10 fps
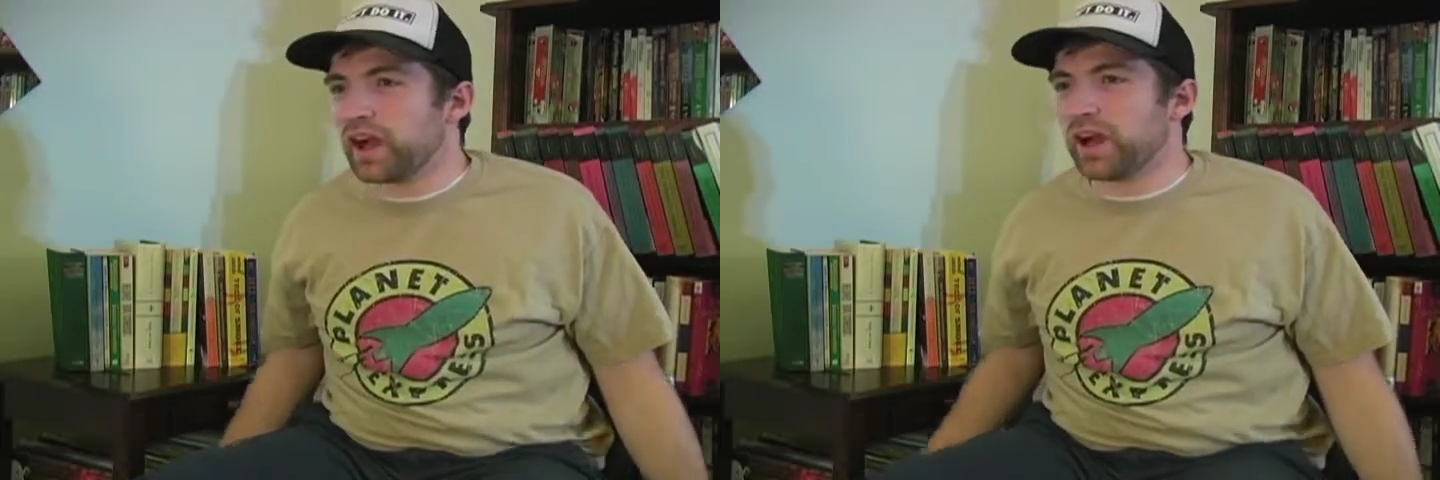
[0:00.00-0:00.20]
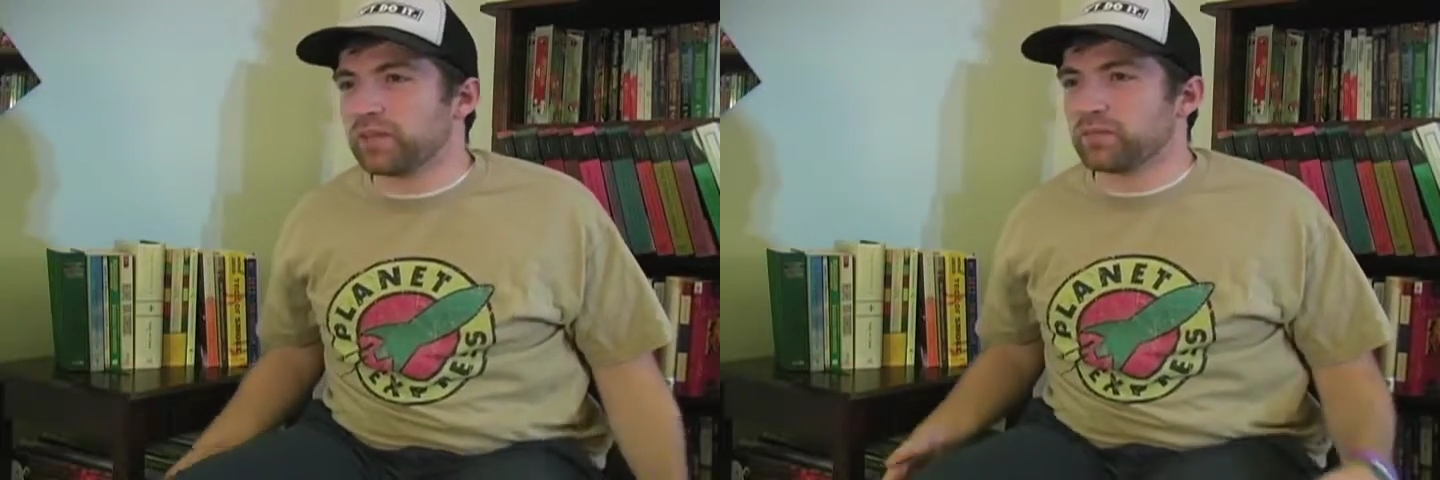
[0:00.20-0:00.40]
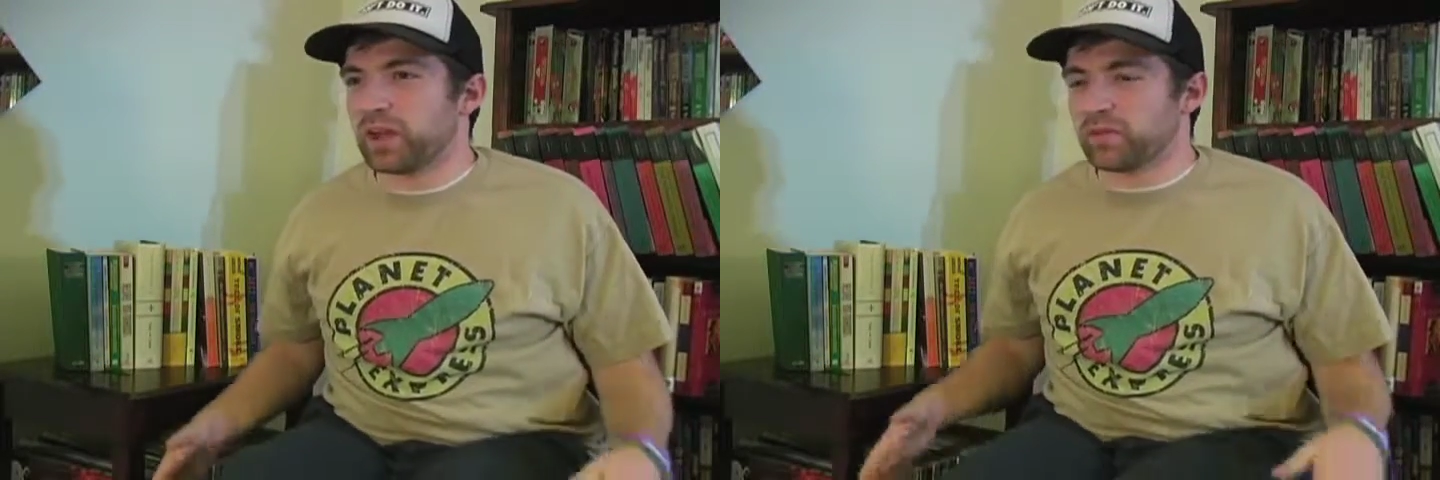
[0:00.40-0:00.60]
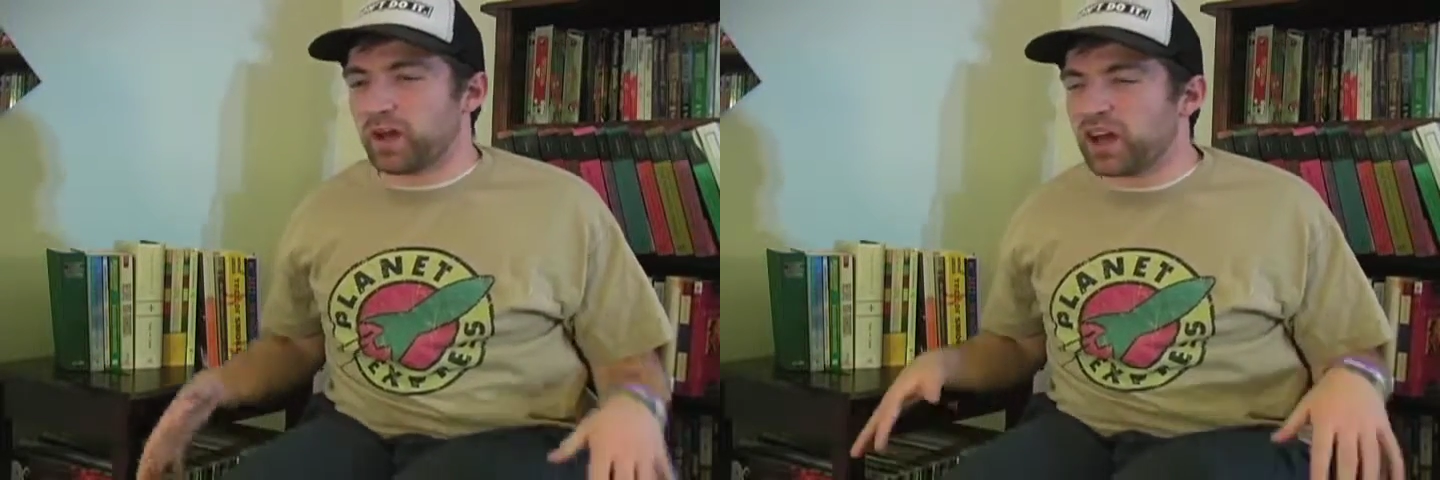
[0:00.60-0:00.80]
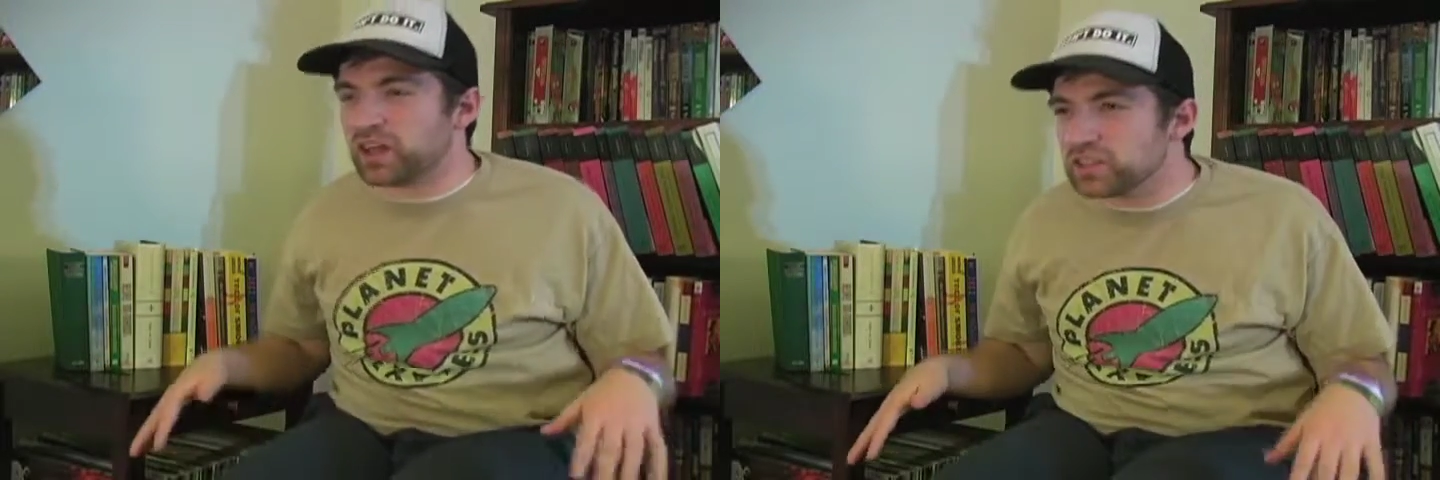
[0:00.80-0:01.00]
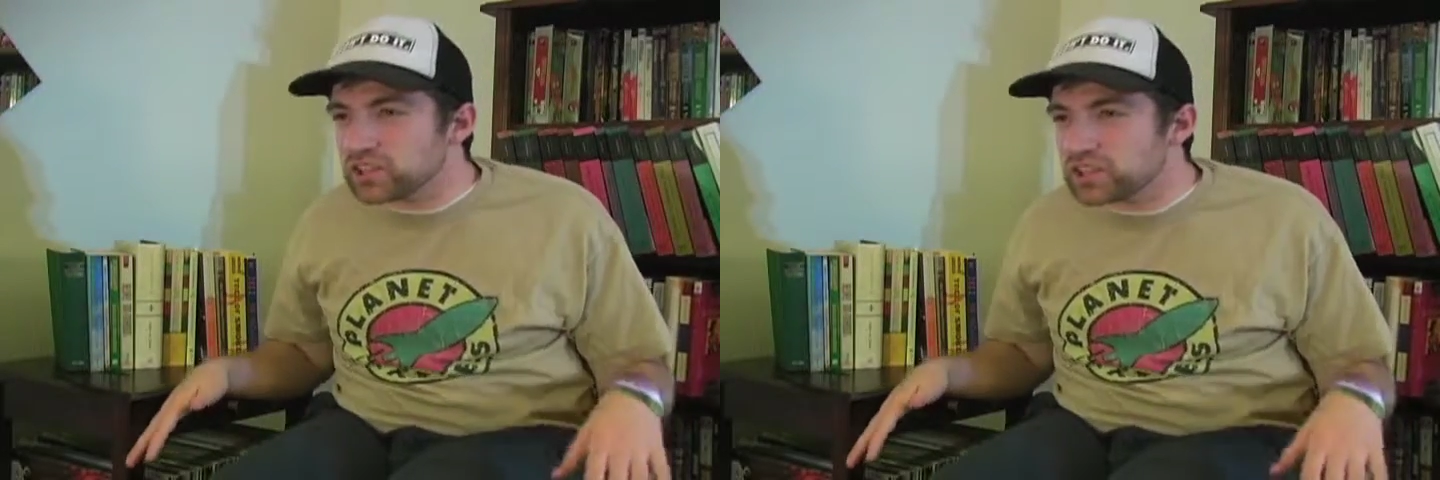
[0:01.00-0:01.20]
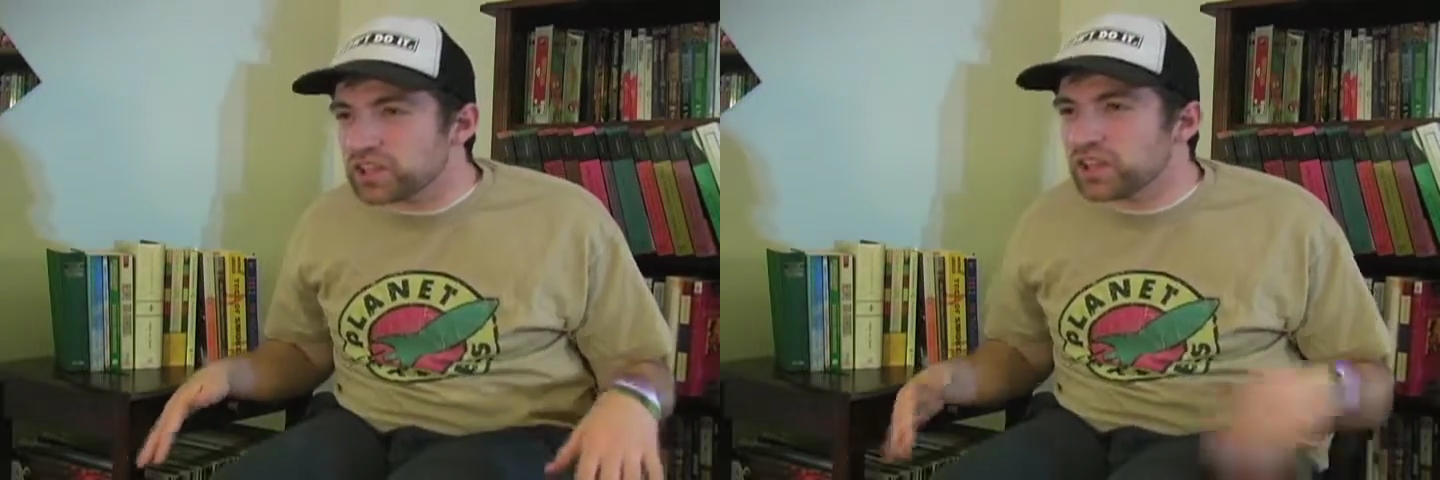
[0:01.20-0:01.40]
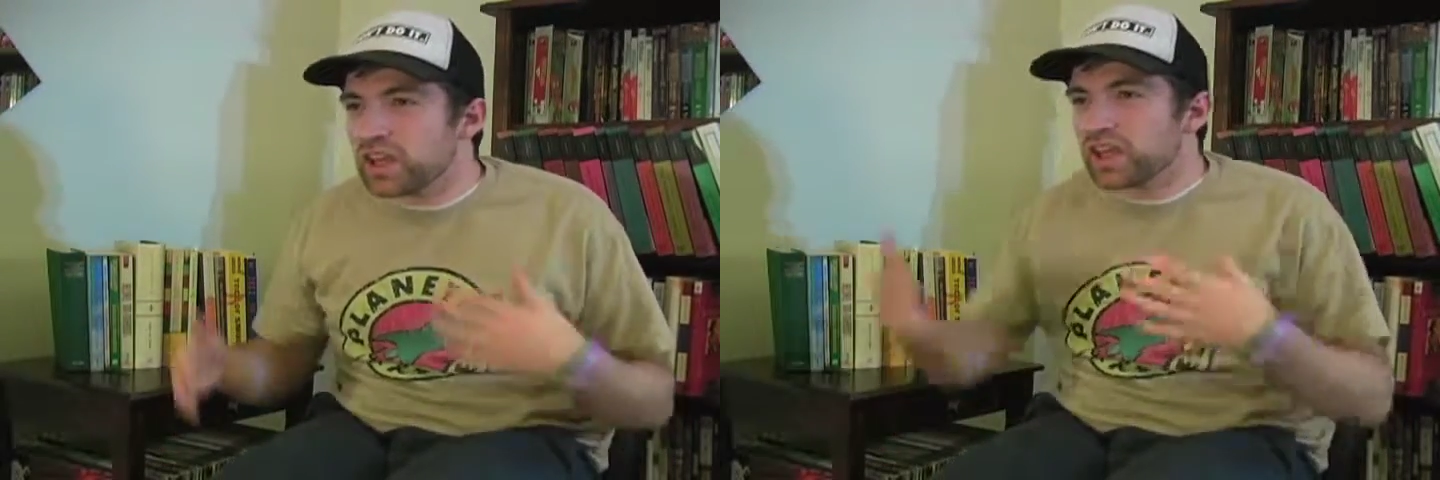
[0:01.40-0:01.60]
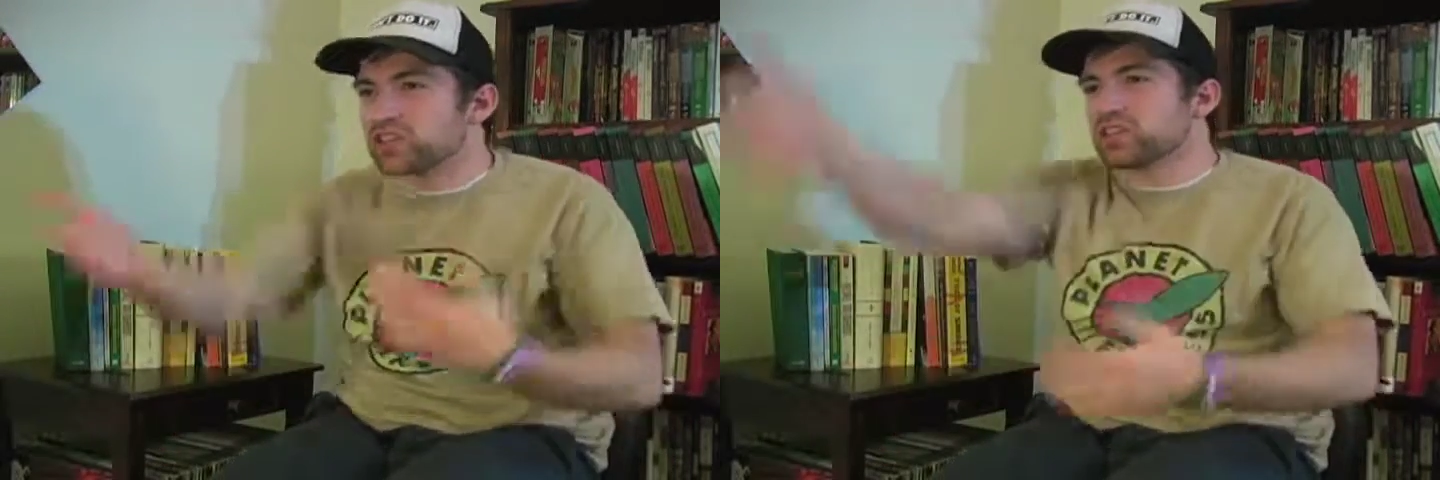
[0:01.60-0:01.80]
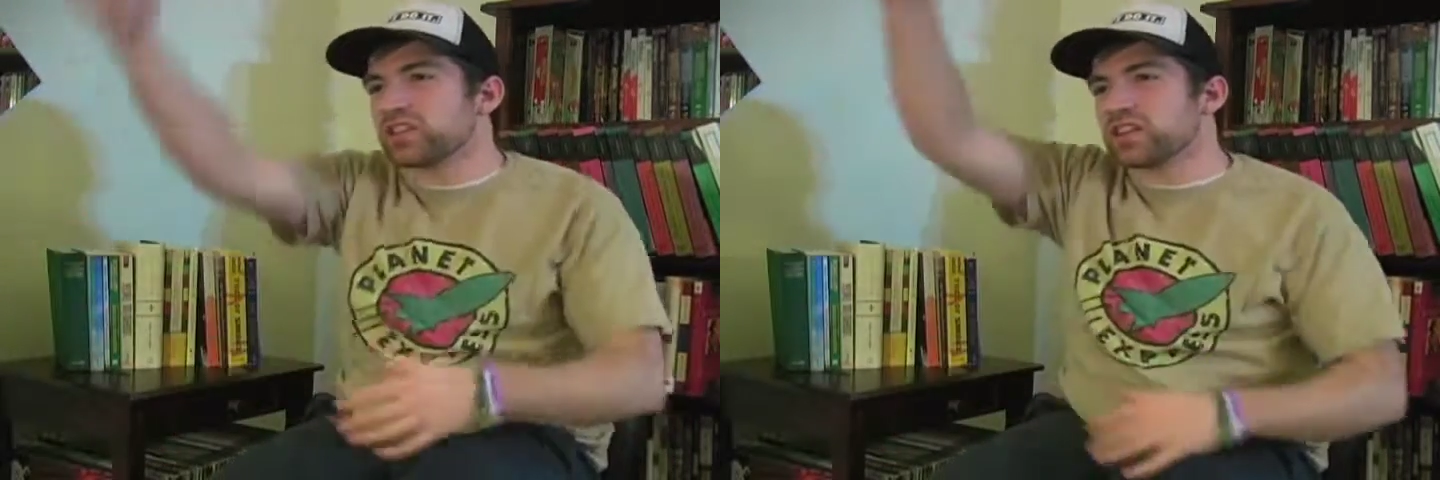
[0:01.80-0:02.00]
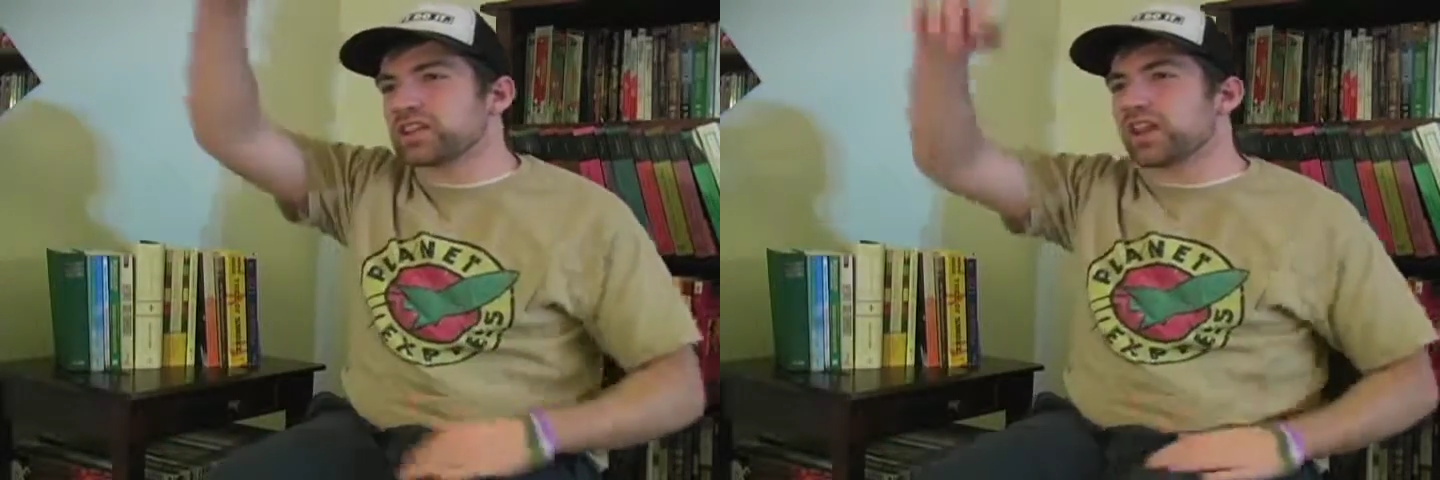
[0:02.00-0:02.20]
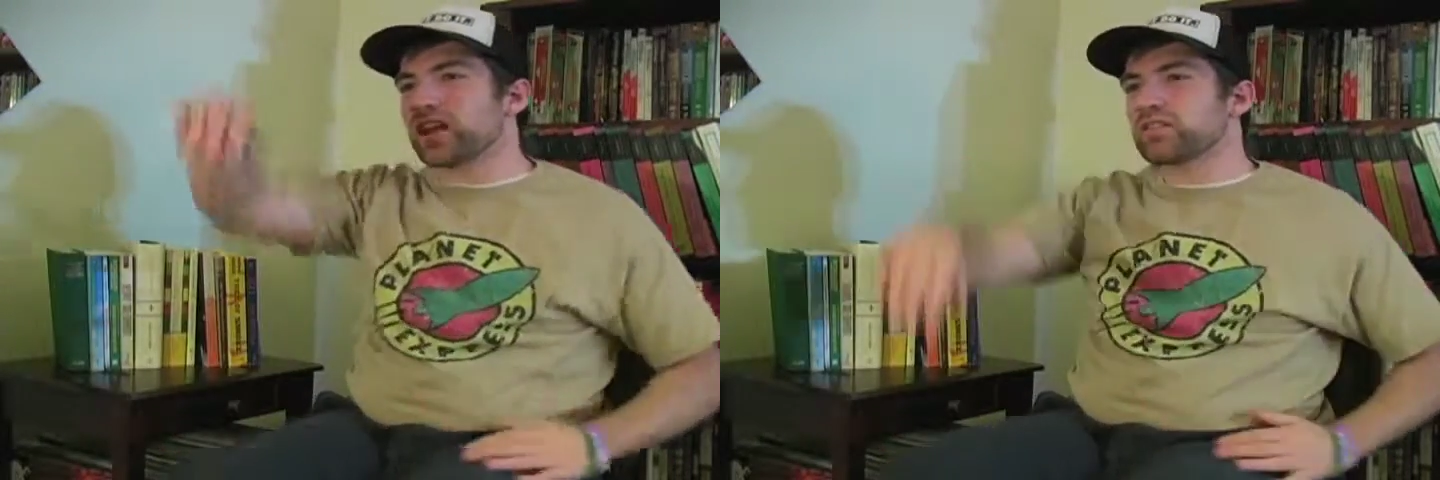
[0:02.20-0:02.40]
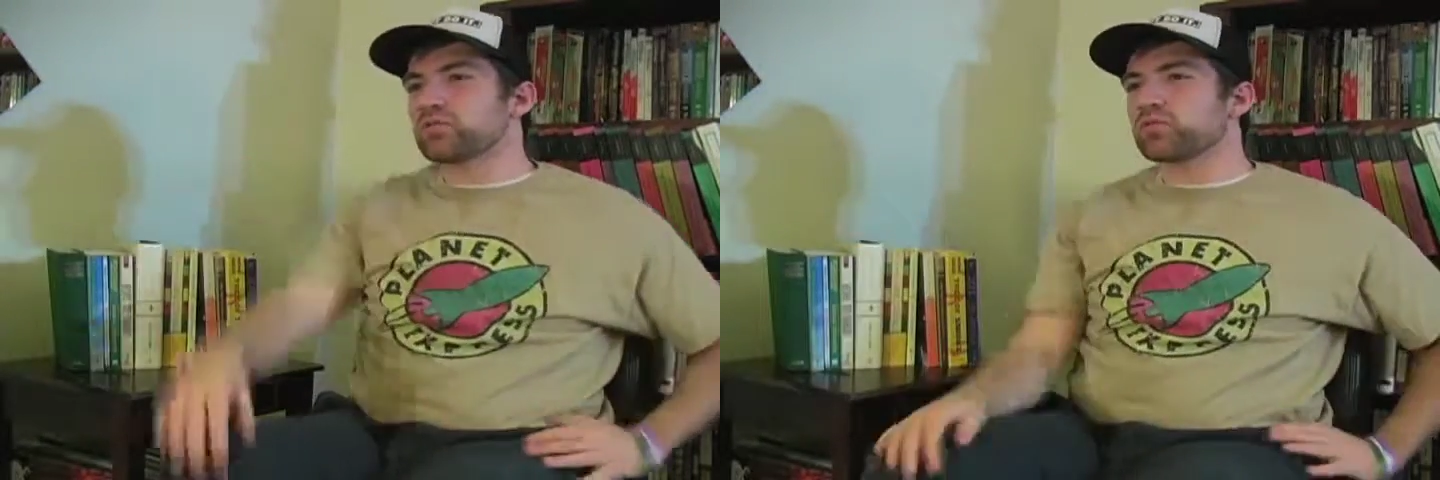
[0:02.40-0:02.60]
I'm hunched, and you're sitting in that,